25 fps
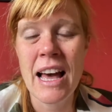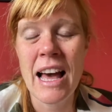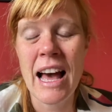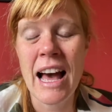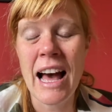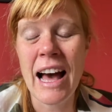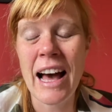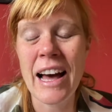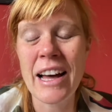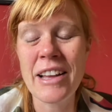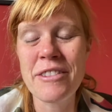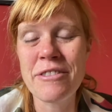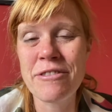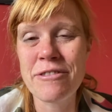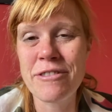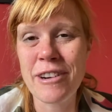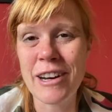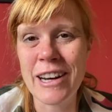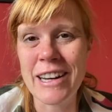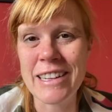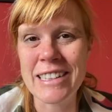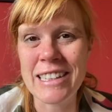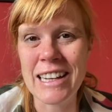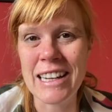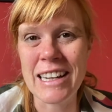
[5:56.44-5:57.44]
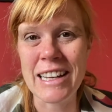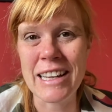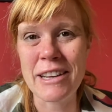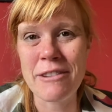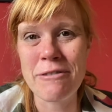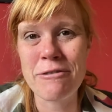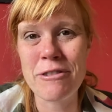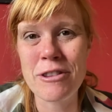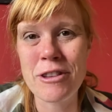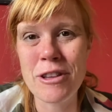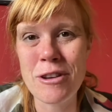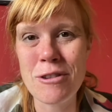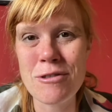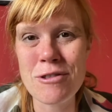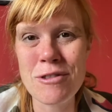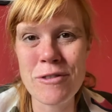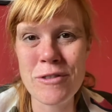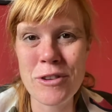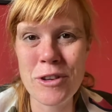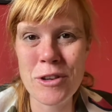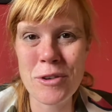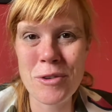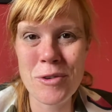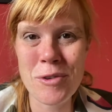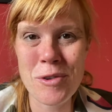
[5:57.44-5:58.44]
And finally, for those of
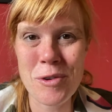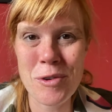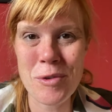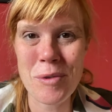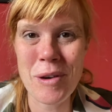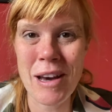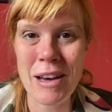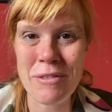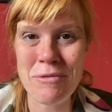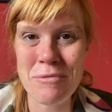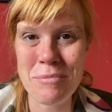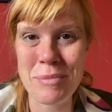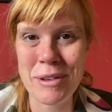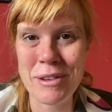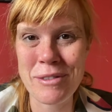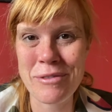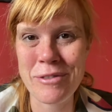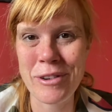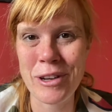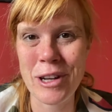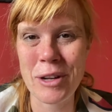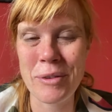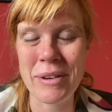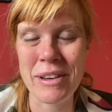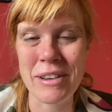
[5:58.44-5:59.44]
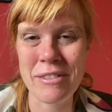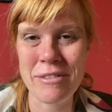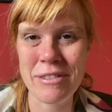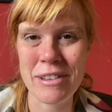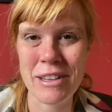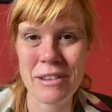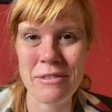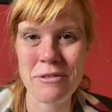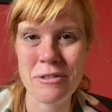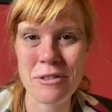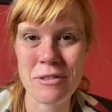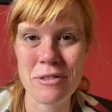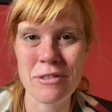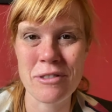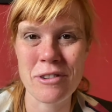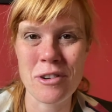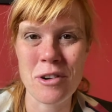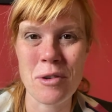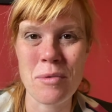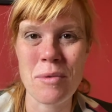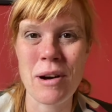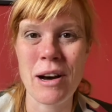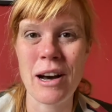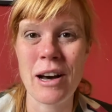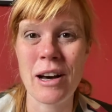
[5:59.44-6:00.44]
you who haven't been following Fleetful for a
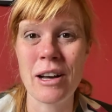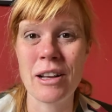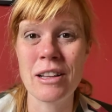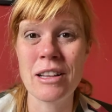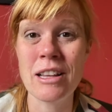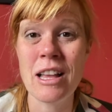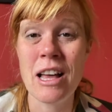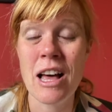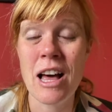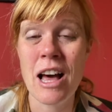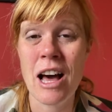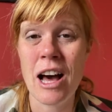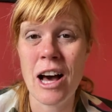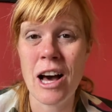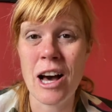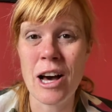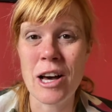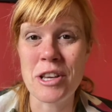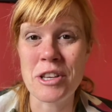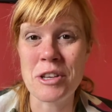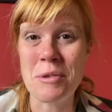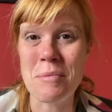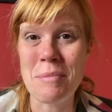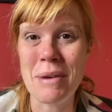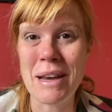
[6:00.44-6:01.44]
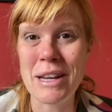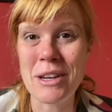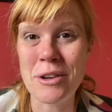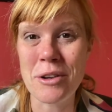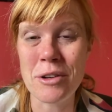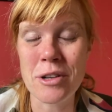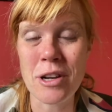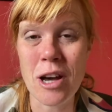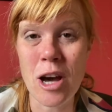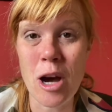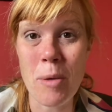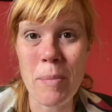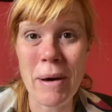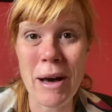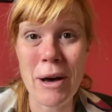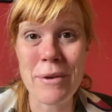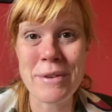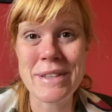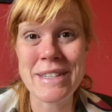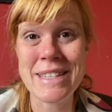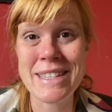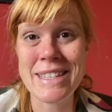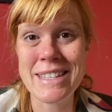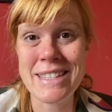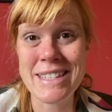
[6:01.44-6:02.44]
while, you may not know about
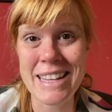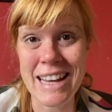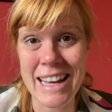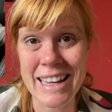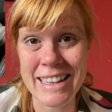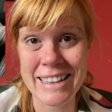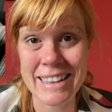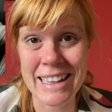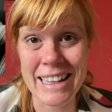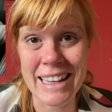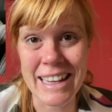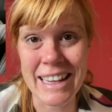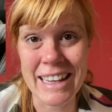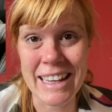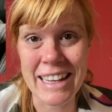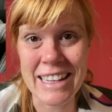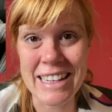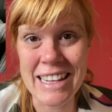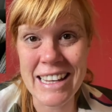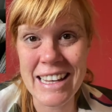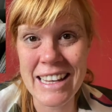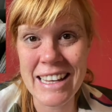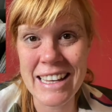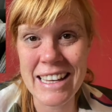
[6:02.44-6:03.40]
Stanley, and he